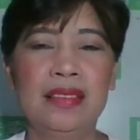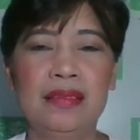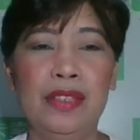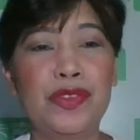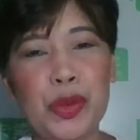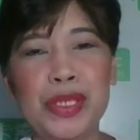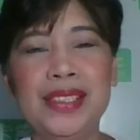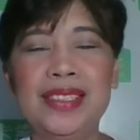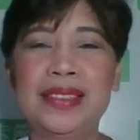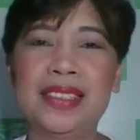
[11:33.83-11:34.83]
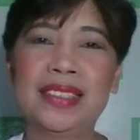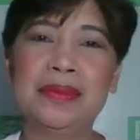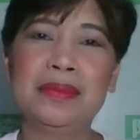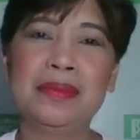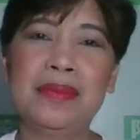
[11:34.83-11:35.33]
of course,
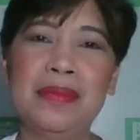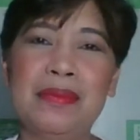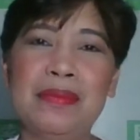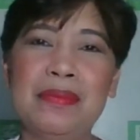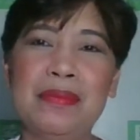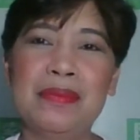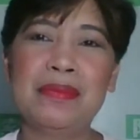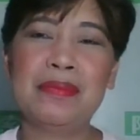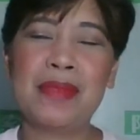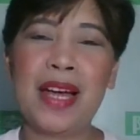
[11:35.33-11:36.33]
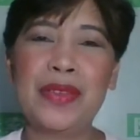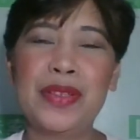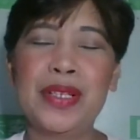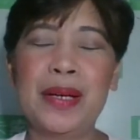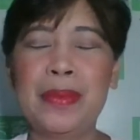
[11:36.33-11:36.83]

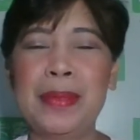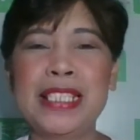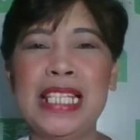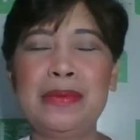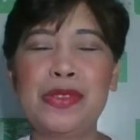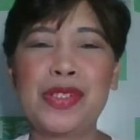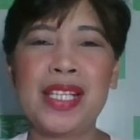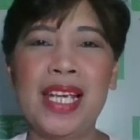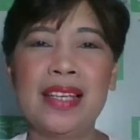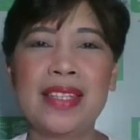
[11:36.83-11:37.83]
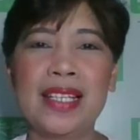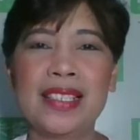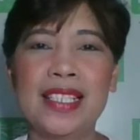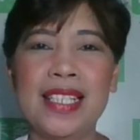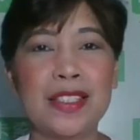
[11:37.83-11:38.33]
other my TM would say that
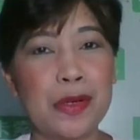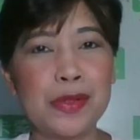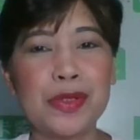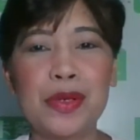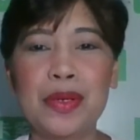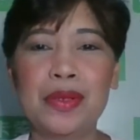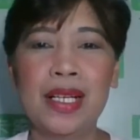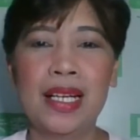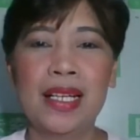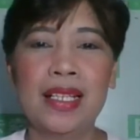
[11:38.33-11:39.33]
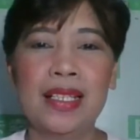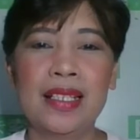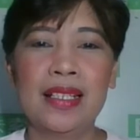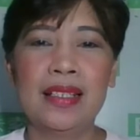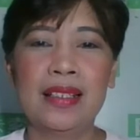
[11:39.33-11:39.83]
it can also
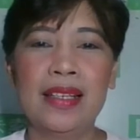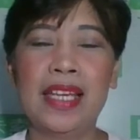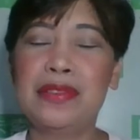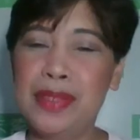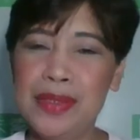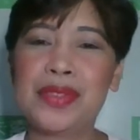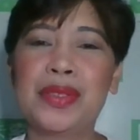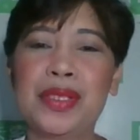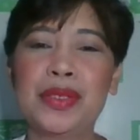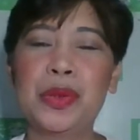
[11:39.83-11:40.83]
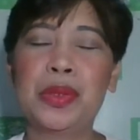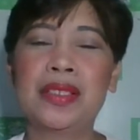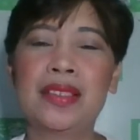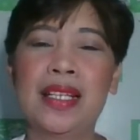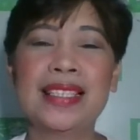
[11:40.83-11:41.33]
a reason,
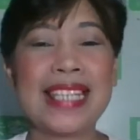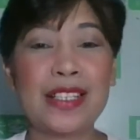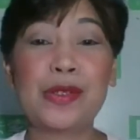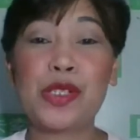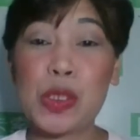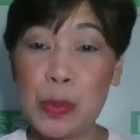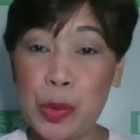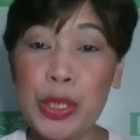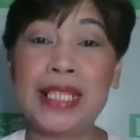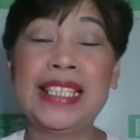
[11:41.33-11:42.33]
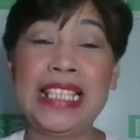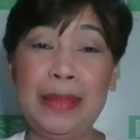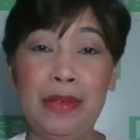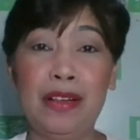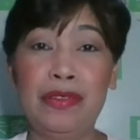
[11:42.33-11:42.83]
or it can also spoil the
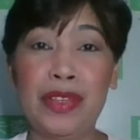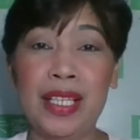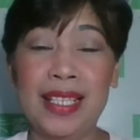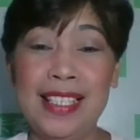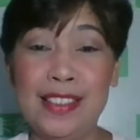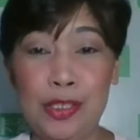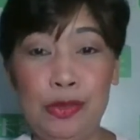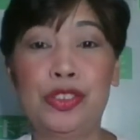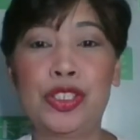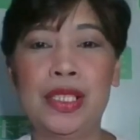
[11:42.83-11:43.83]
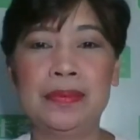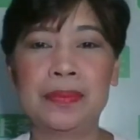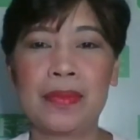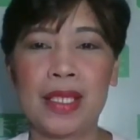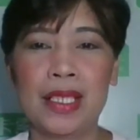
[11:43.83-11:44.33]
name of the institution.
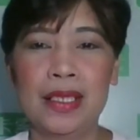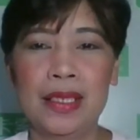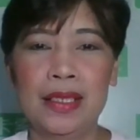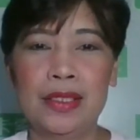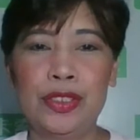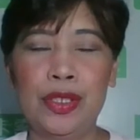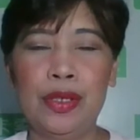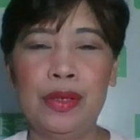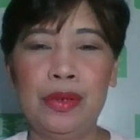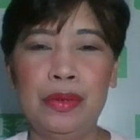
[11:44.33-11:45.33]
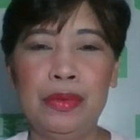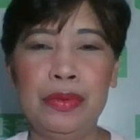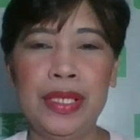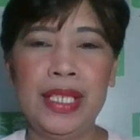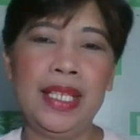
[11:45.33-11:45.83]
So
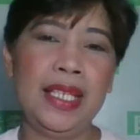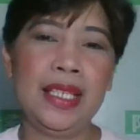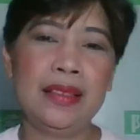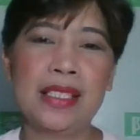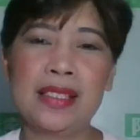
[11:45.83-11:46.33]
the